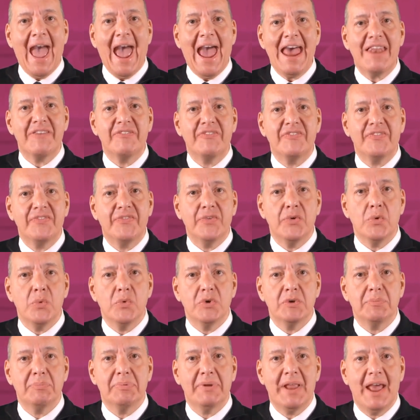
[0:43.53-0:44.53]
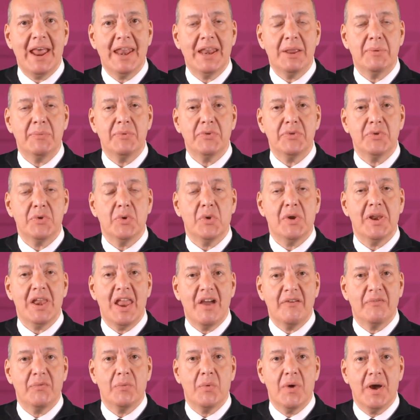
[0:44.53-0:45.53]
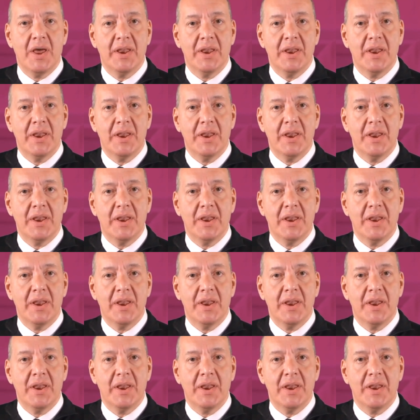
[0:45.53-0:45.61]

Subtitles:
and forward planning with your loved